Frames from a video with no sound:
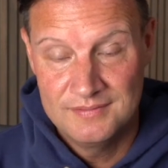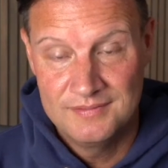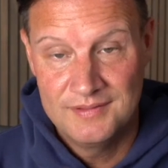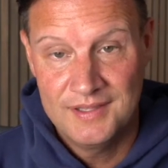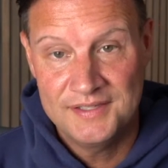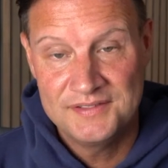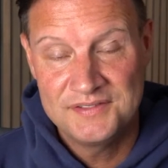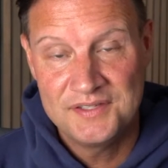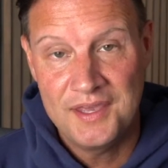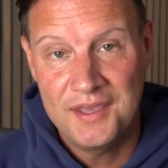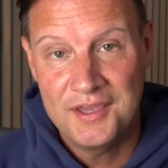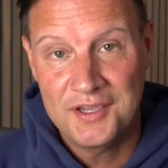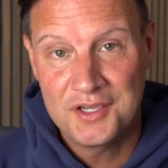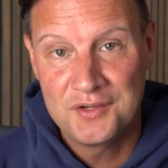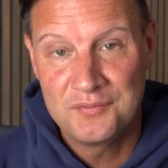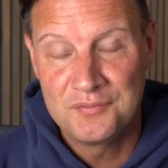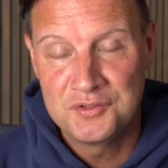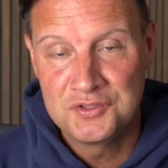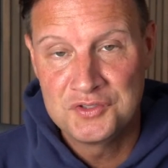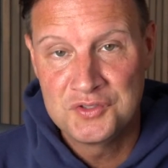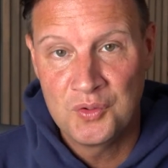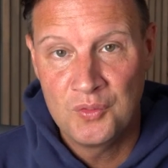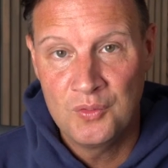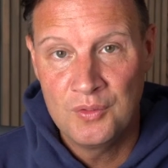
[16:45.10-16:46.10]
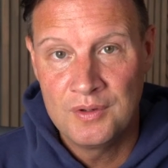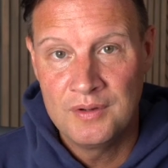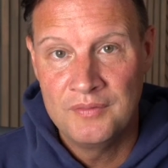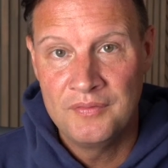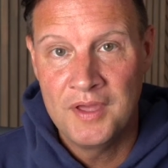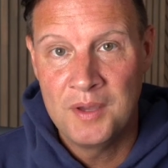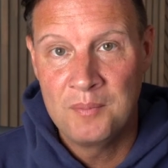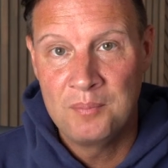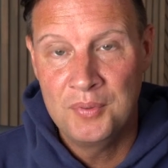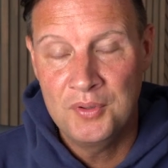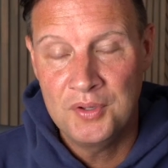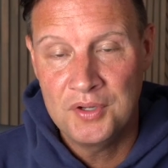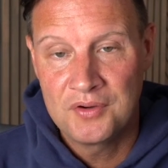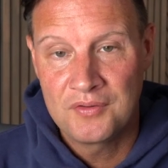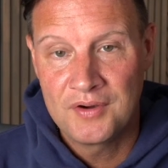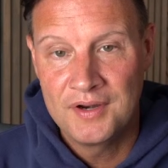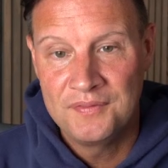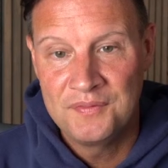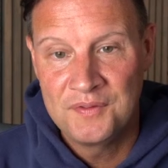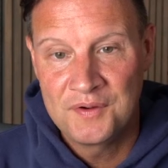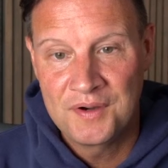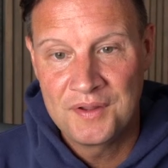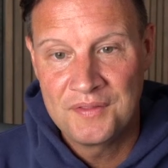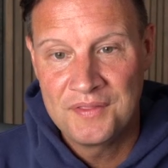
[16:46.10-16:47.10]
a heck of a door in that book
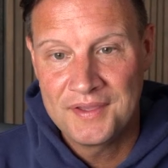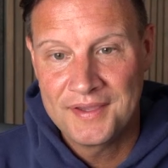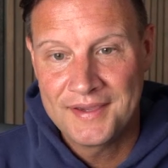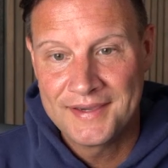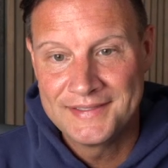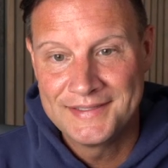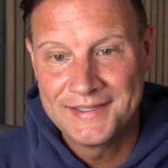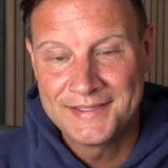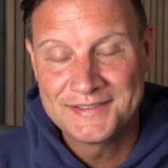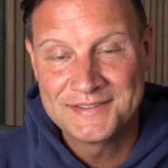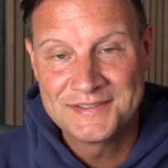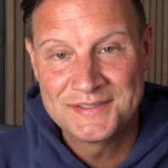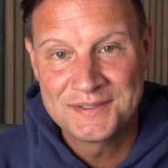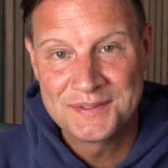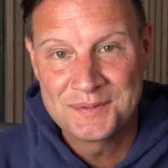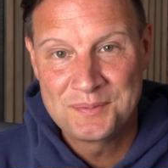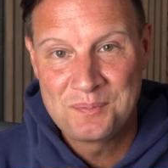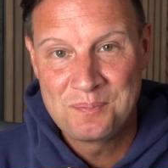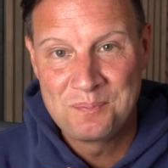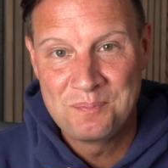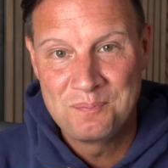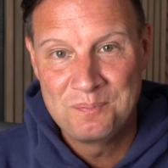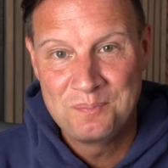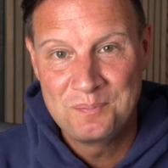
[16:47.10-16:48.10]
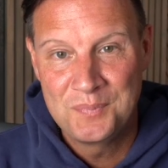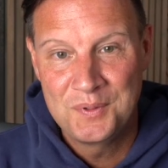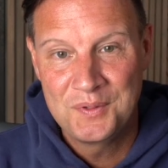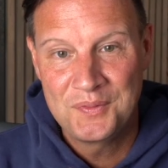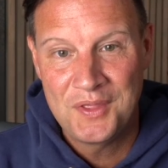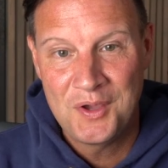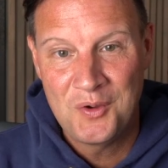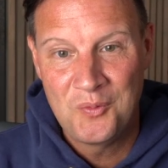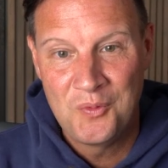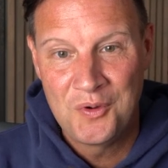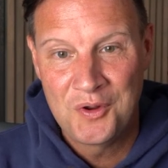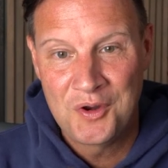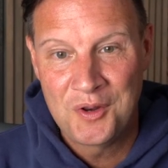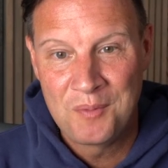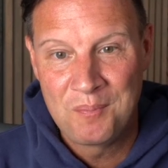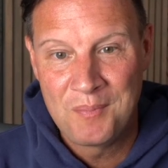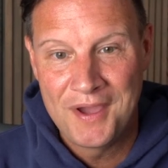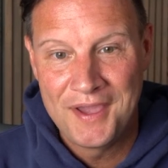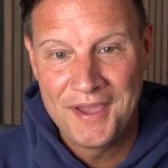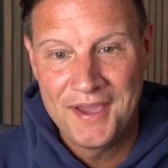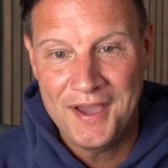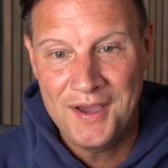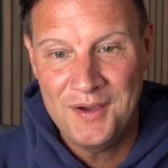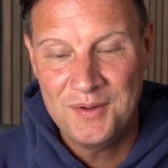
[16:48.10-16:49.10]
right there. I think I'd like to put that one on
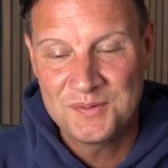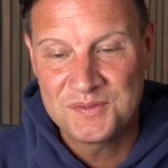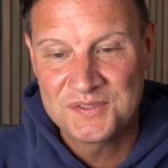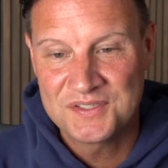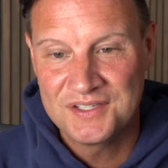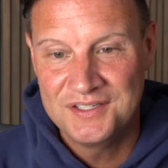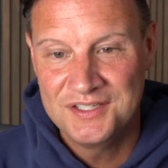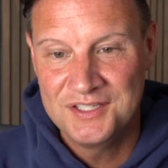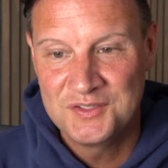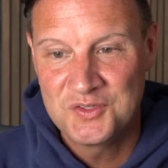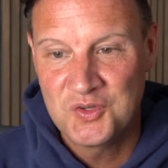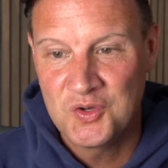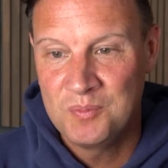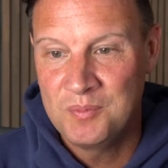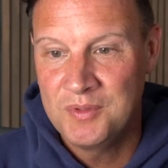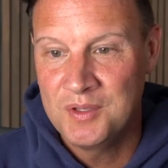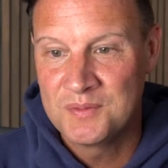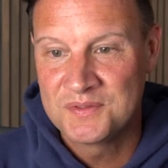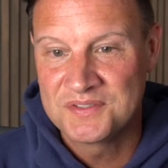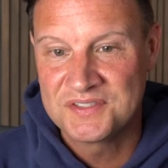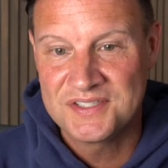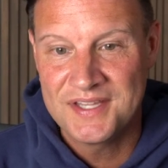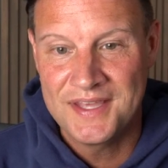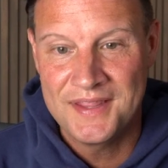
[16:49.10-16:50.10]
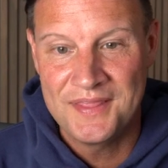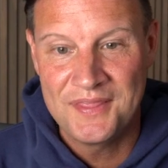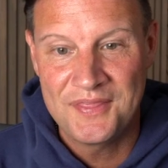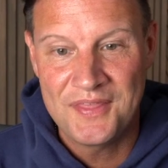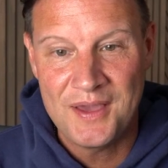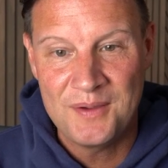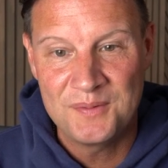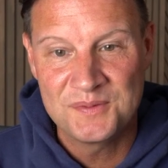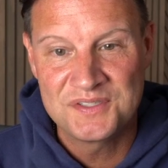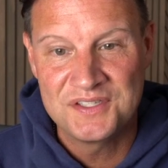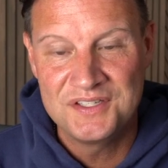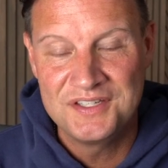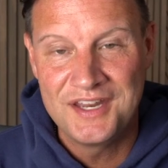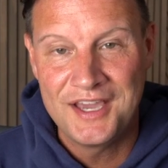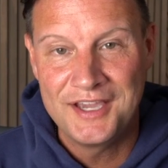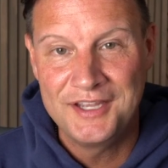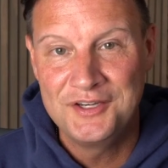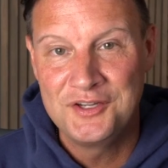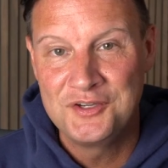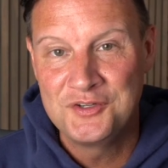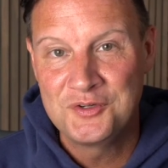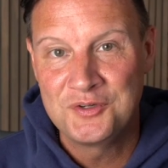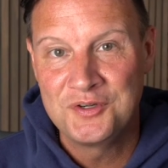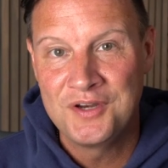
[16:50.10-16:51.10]
my house. And he told me it was
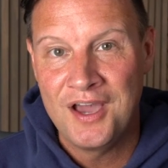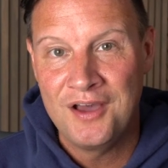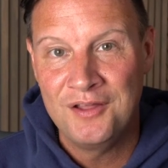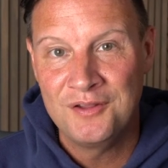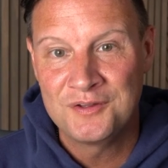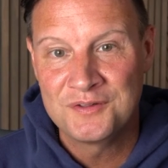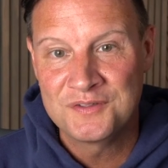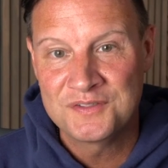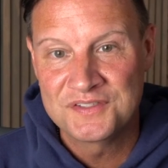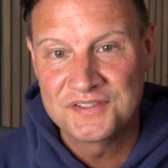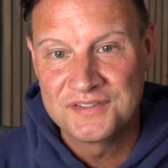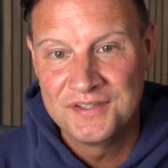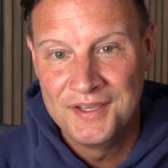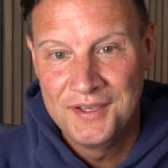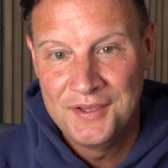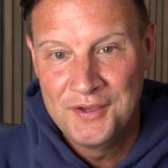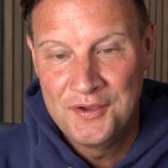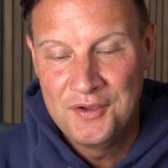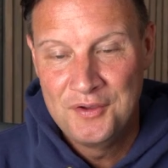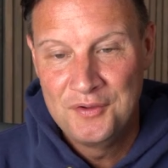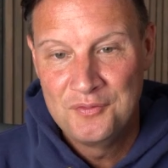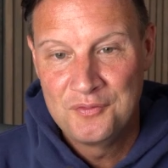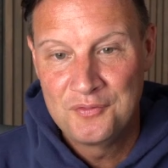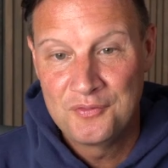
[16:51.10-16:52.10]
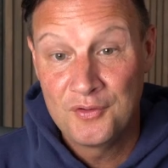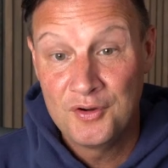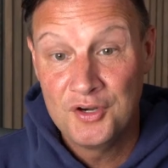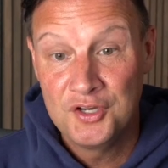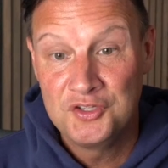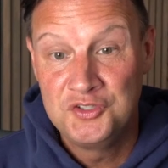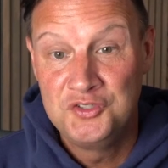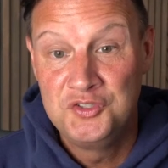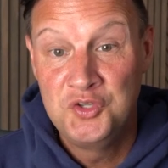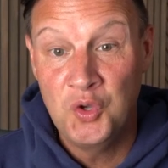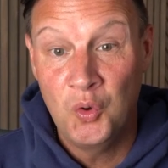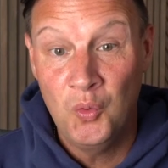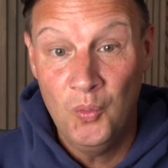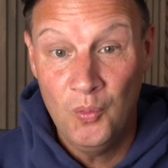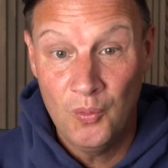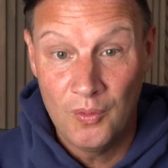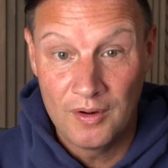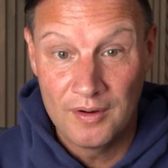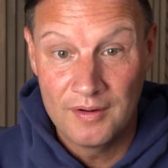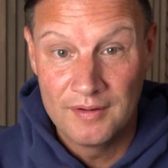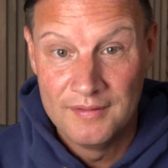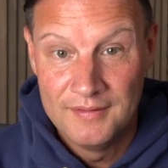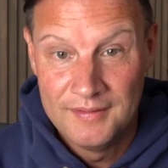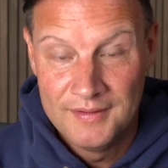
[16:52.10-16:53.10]
$10,900 for a
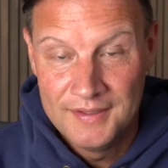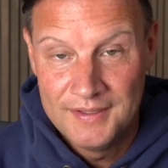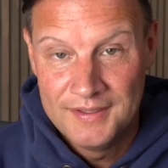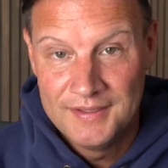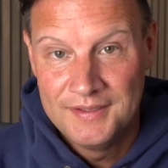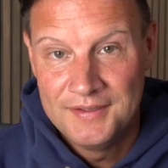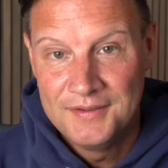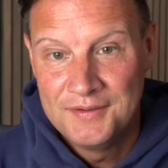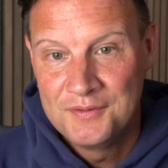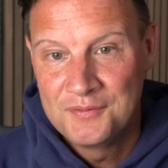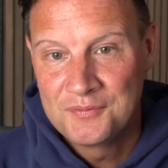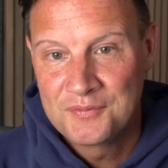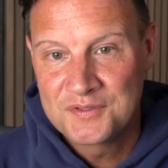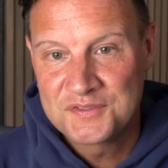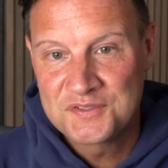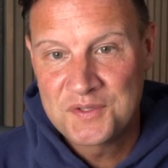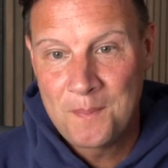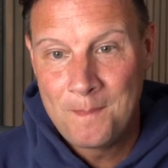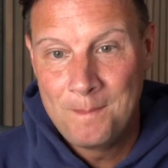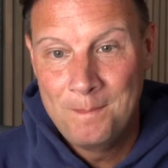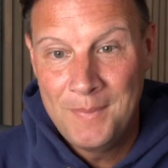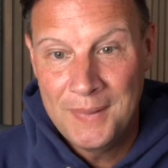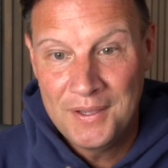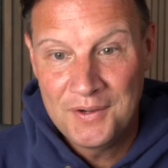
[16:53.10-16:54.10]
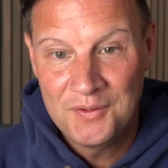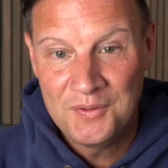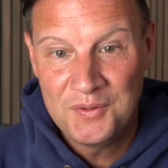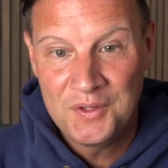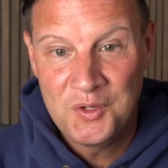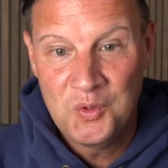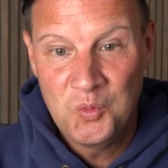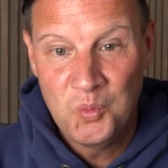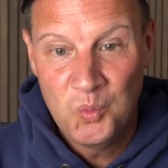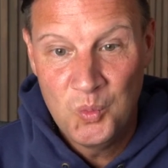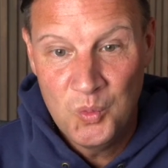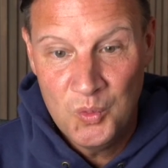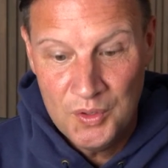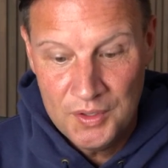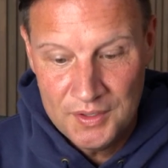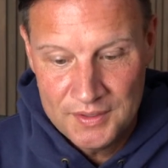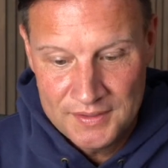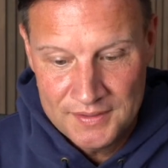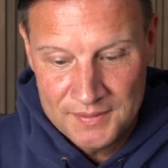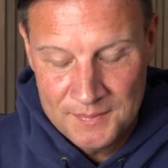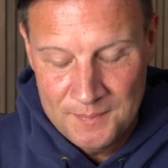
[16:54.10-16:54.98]
door, for some metal and wood.